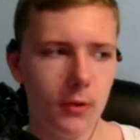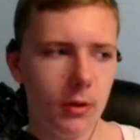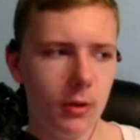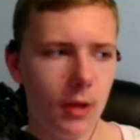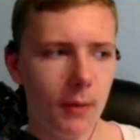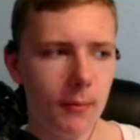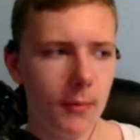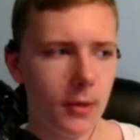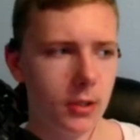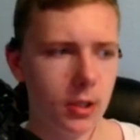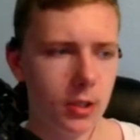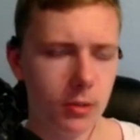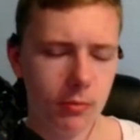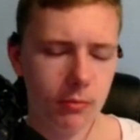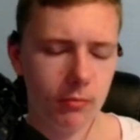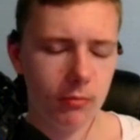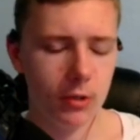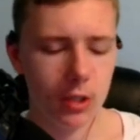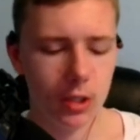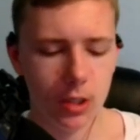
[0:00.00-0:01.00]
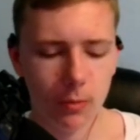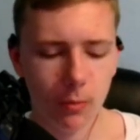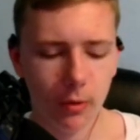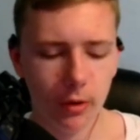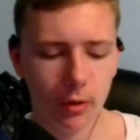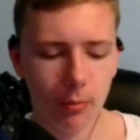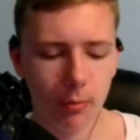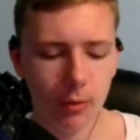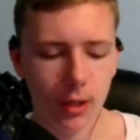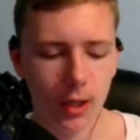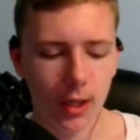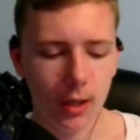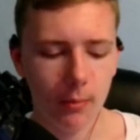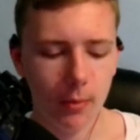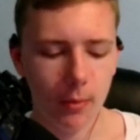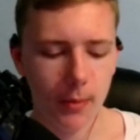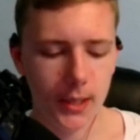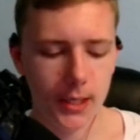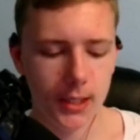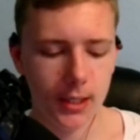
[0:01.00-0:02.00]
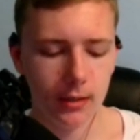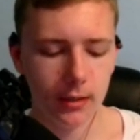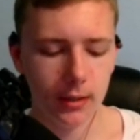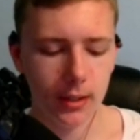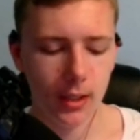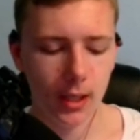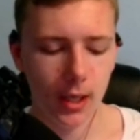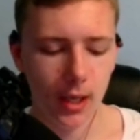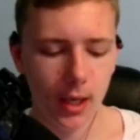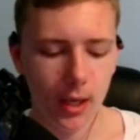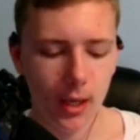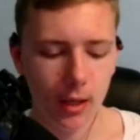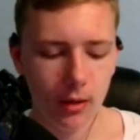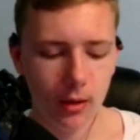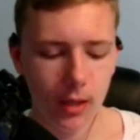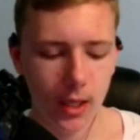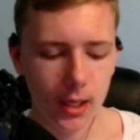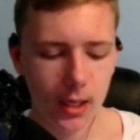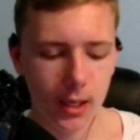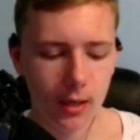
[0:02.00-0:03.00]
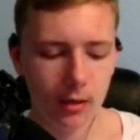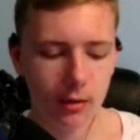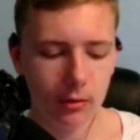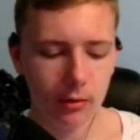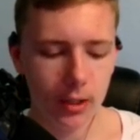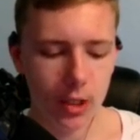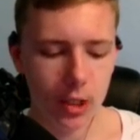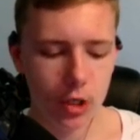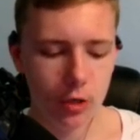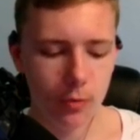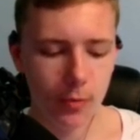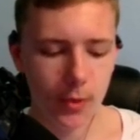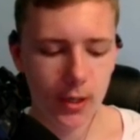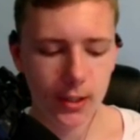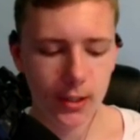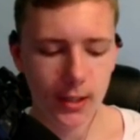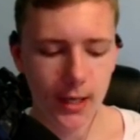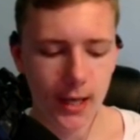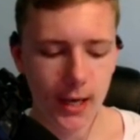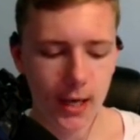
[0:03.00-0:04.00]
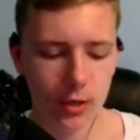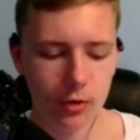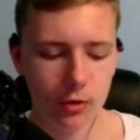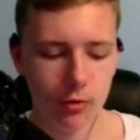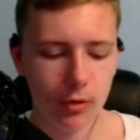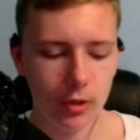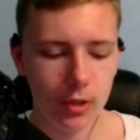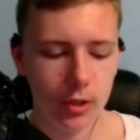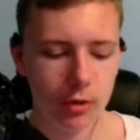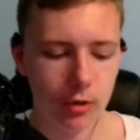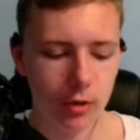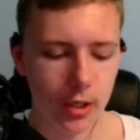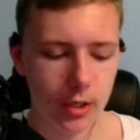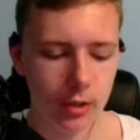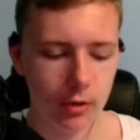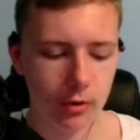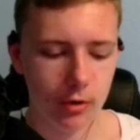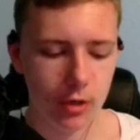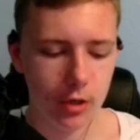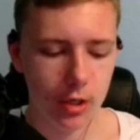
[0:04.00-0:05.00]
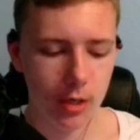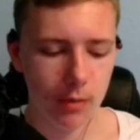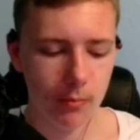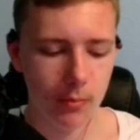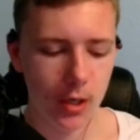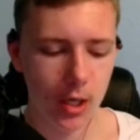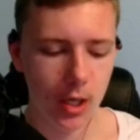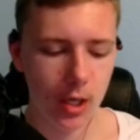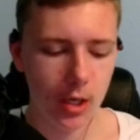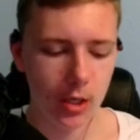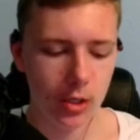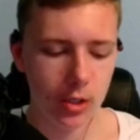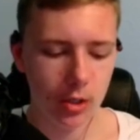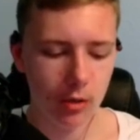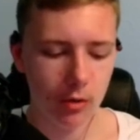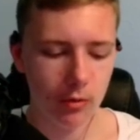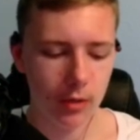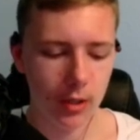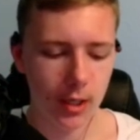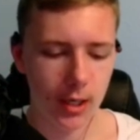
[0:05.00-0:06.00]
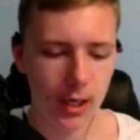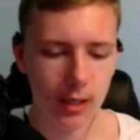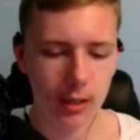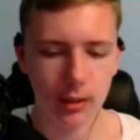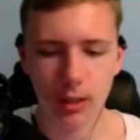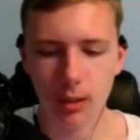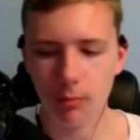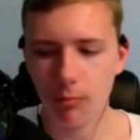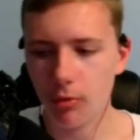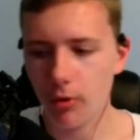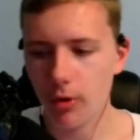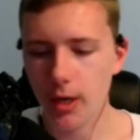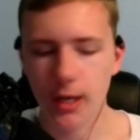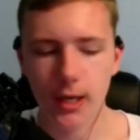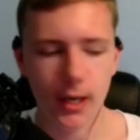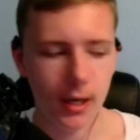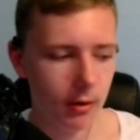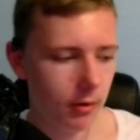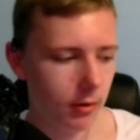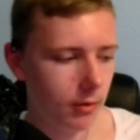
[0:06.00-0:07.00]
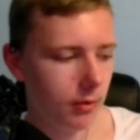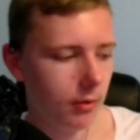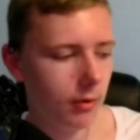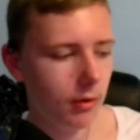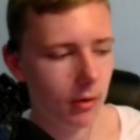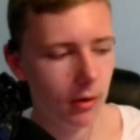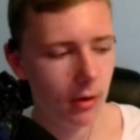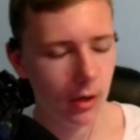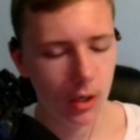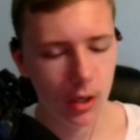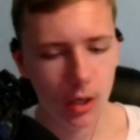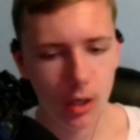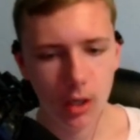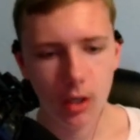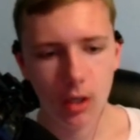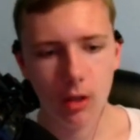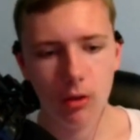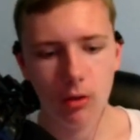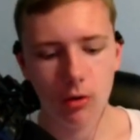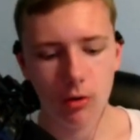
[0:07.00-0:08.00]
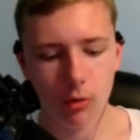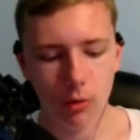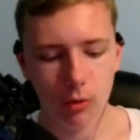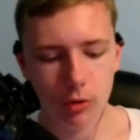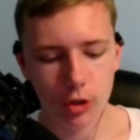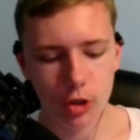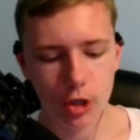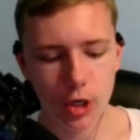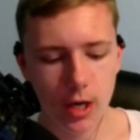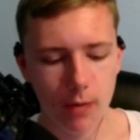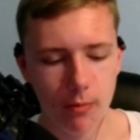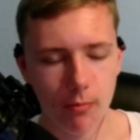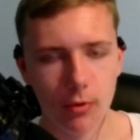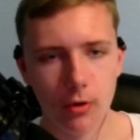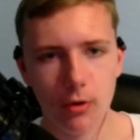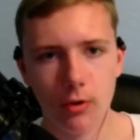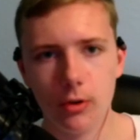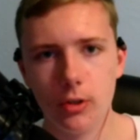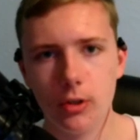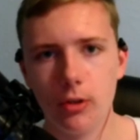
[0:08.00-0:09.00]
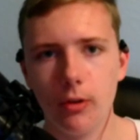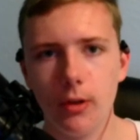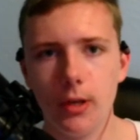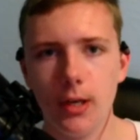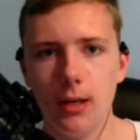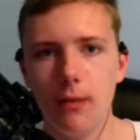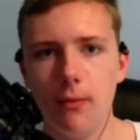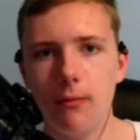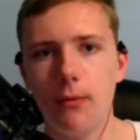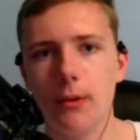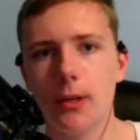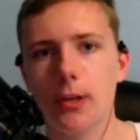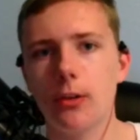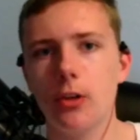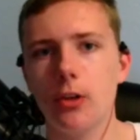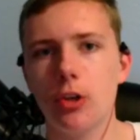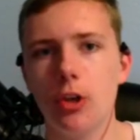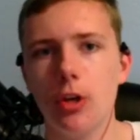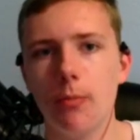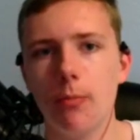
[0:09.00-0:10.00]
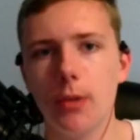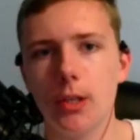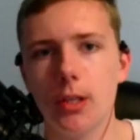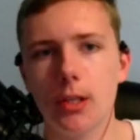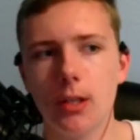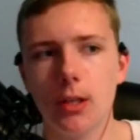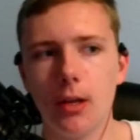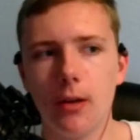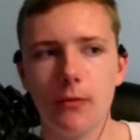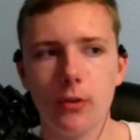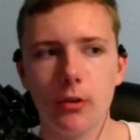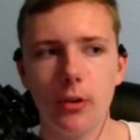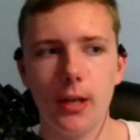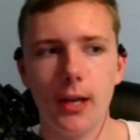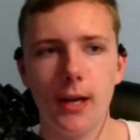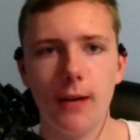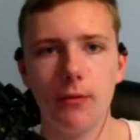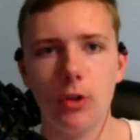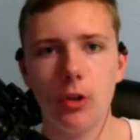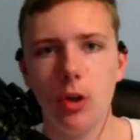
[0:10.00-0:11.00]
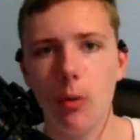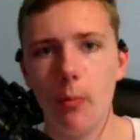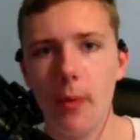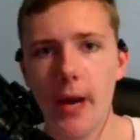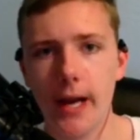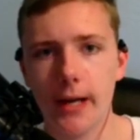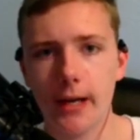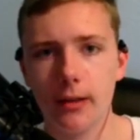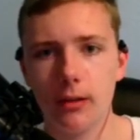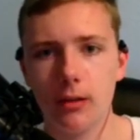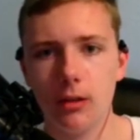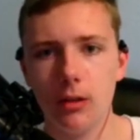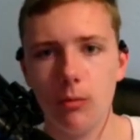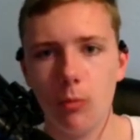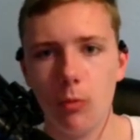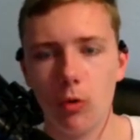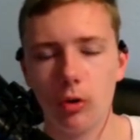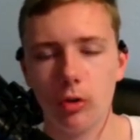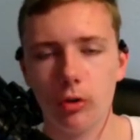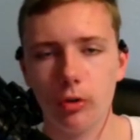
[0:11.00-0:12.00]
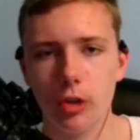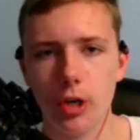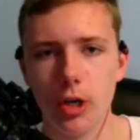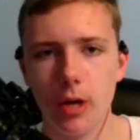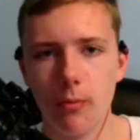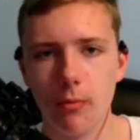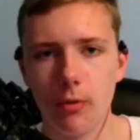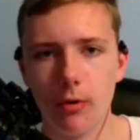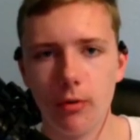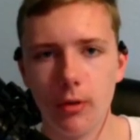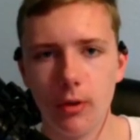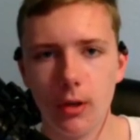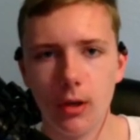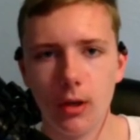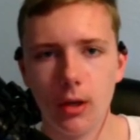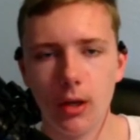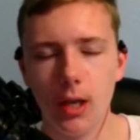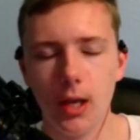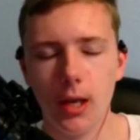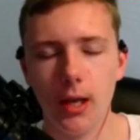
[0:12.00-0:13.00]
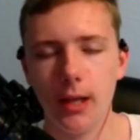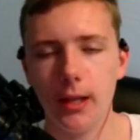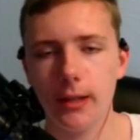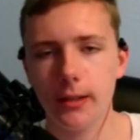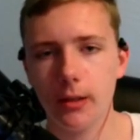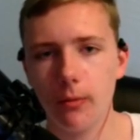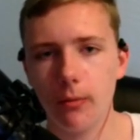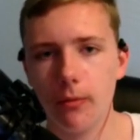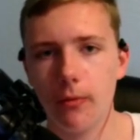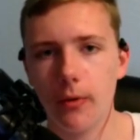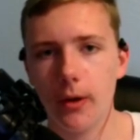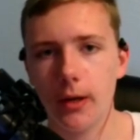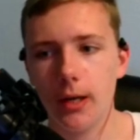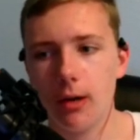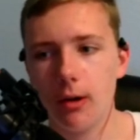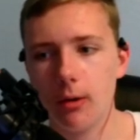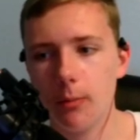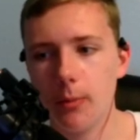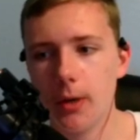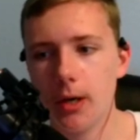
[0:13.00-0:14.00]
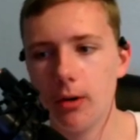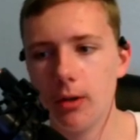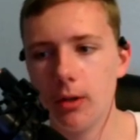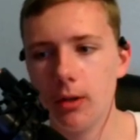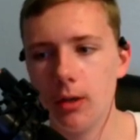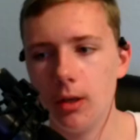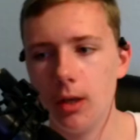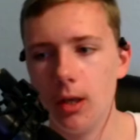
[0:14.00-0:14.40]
not to spoil the plot, but basically they get glitched because an asteroid strikes their ship, so they kind of like break out of their whole chambers, so they need to fix the ship and stuff, so they have to go back into the immortal chamber thing, and that's how we find out about it.